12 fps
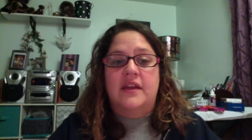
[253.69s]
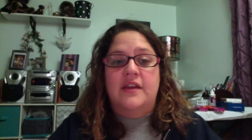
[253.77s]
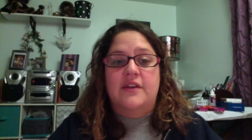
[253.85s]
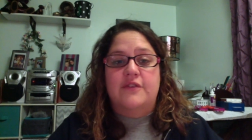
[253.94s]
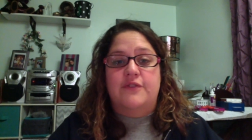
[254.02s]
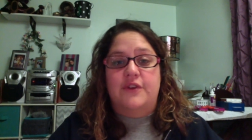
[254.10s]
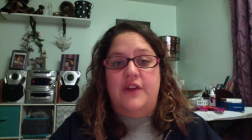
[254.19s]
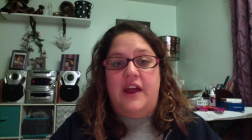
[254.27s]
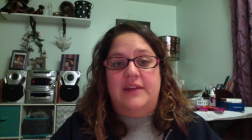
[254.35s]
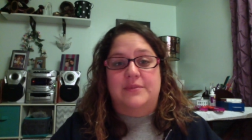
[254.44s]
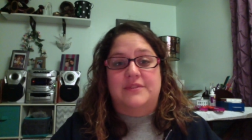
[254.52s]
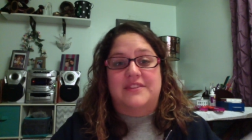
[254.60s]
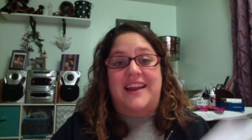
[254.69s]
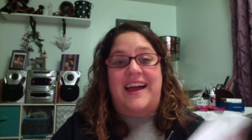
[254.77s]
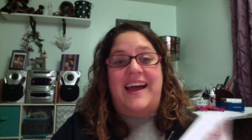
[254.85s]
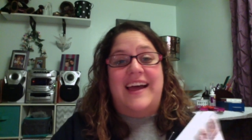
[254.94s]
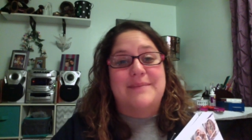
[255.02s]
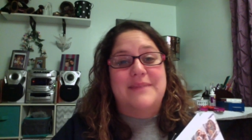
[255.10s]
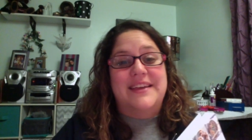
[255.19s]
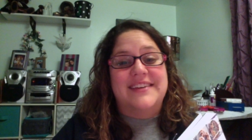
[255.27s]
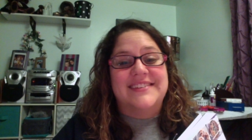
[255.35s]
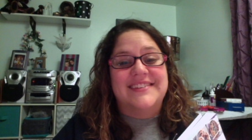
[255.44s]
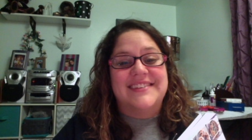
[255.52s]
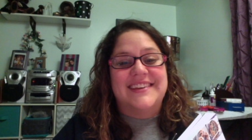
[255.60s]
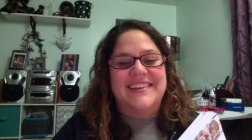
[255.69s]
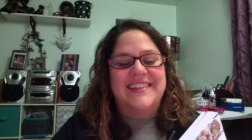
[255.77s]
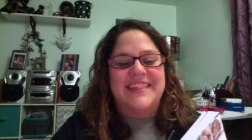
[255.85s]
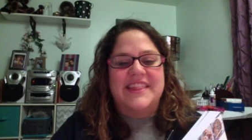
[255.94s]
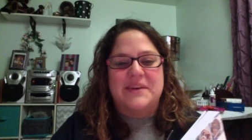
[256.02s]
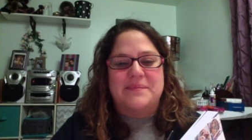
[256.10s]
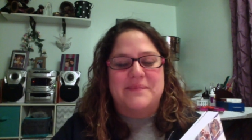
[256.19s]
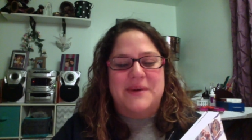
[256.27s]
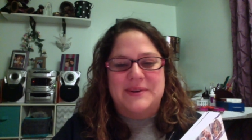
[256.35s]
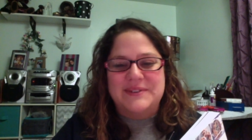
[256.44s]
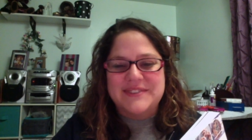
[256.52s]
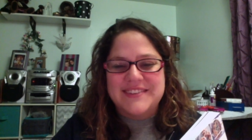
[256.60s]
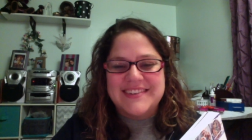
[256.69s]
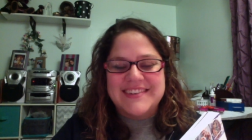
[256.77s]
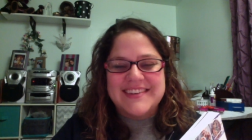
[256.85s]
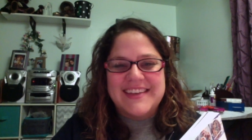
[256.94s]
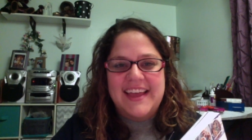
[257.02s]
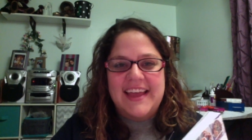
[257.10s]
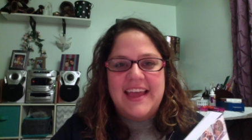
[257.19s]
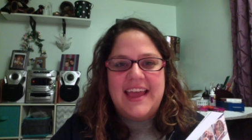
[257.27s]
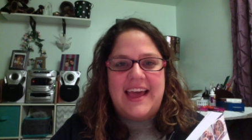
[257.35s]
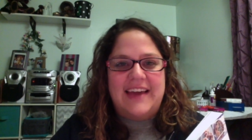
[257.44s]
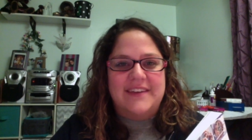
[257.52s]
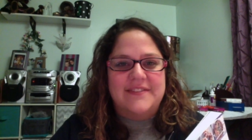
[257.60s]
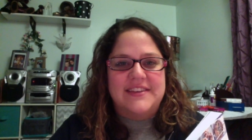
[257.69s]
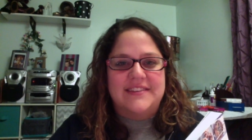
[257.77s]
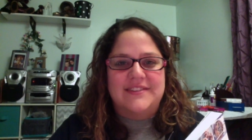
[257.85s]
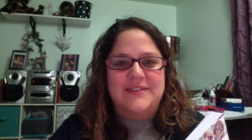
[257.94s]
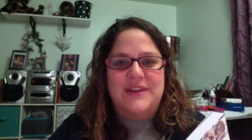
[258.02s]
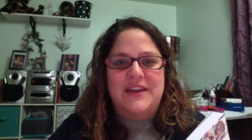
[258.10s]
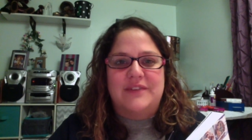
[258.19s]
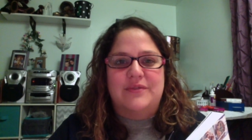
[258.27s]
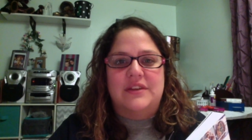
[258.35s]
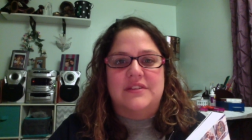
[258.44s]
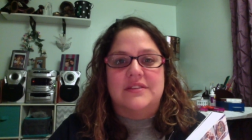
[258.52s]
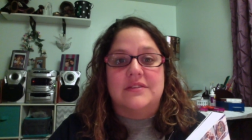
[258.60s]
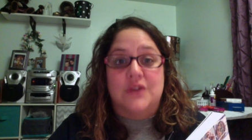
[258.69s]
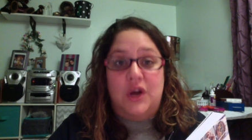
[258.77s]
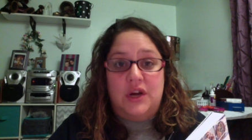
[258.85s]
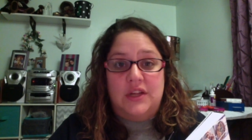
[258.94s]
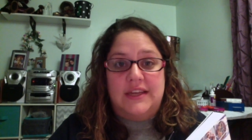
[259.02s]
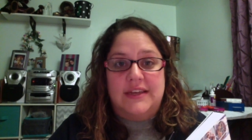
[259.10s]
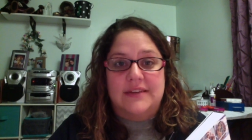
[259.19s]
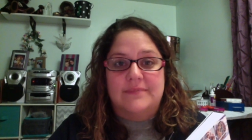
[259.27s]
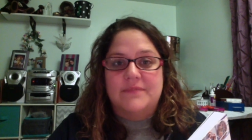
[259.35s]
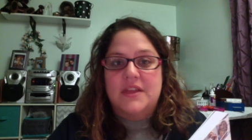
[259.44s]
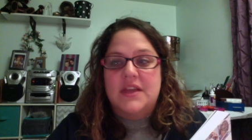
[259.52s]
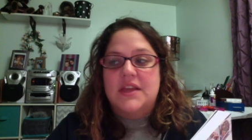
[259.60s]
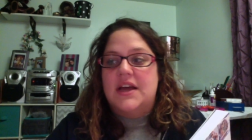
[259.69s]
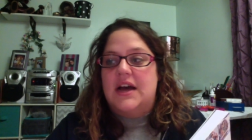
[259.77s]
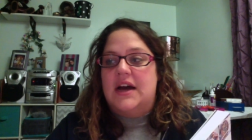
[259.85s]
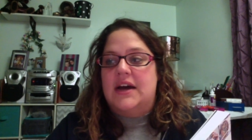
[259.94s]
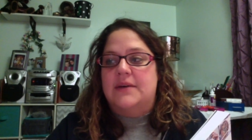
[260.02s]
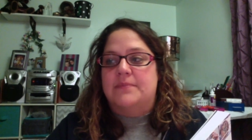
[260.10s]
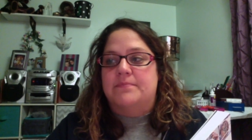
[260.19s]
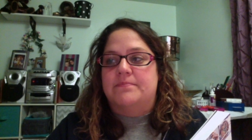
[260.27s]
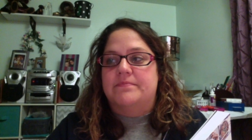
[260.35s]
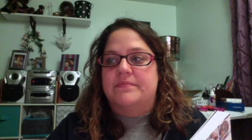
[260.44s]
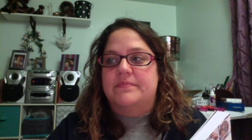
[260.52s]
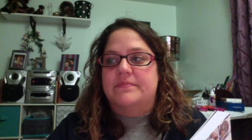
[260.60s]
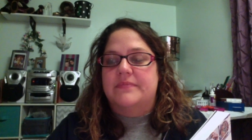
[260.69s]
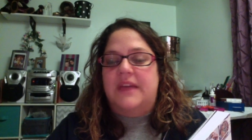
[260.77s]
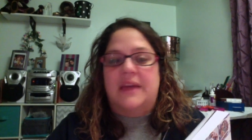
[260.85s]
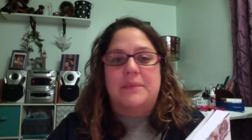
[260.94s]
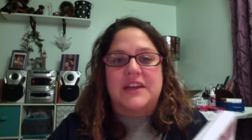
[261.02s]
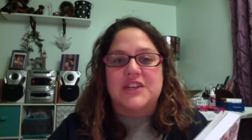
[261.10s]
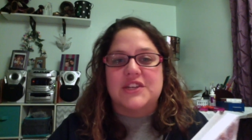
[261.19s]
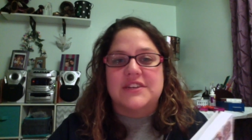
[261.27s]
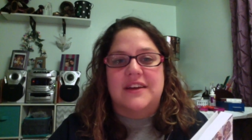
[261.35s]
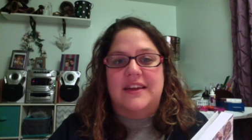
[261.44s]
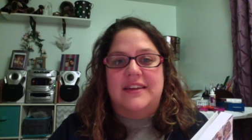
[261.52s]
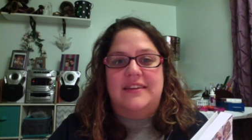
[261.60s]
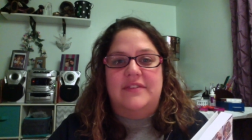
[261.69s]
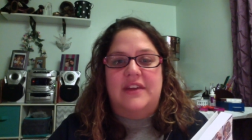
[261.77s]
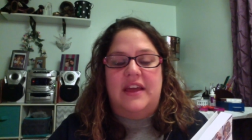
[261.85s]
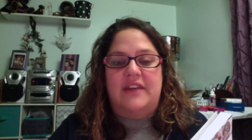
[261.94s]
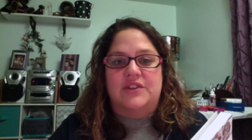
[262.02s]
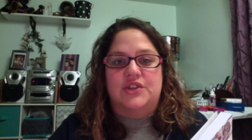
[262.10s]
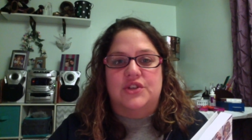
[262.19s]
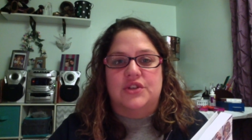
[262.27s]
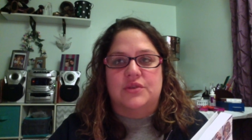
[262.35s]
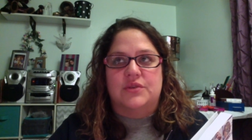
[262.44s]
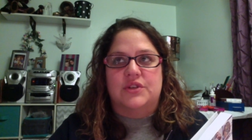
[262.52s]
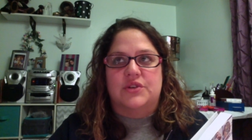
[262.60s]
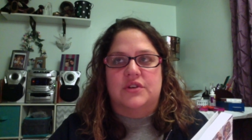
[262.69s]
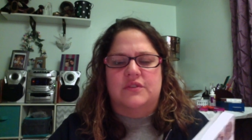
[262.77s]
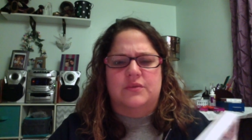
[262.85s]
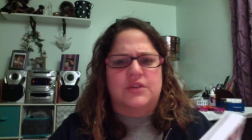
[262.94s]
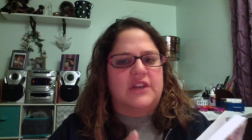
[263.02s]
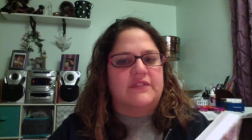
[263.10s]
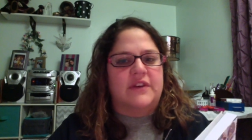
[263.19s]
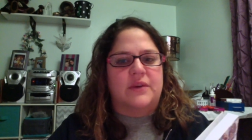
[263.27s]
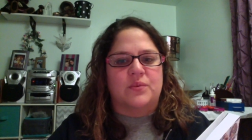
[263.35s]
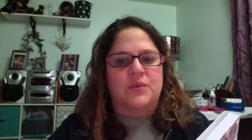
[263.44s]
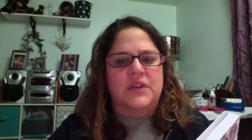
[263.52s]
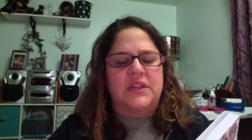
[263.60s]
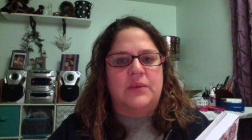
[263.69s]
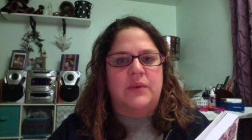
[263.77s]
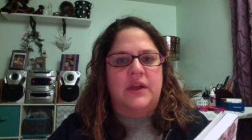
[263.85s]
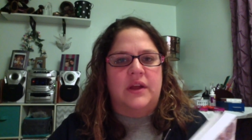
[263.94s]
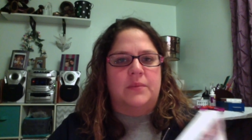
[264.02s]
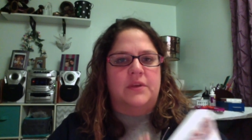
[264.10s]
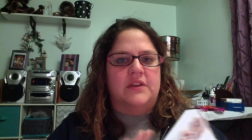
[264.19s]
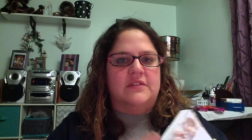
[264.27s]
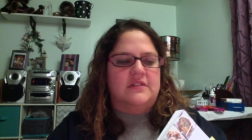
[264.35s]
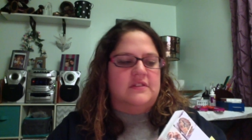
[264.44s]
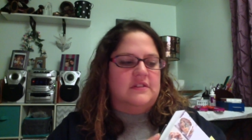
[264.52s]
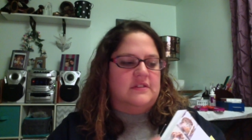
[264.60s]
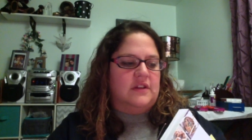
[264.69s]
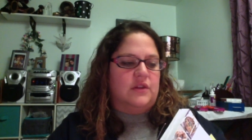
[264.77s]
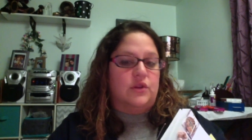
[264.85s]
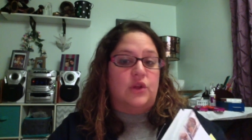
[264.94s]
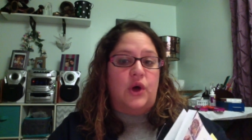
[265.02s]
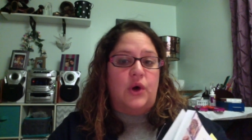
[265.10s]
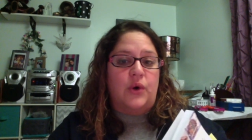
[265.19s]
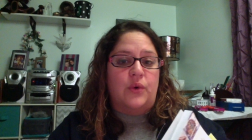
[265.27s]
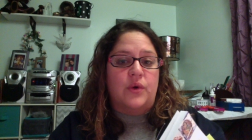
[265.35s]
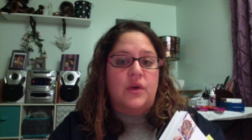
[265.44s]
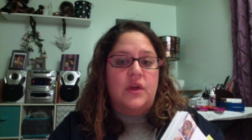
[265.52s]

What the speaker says: food items that I miss the most out of these 2.5 weeks is garlic. I'm actually not even having sugar withdrawals, which I found really weird, because this is a low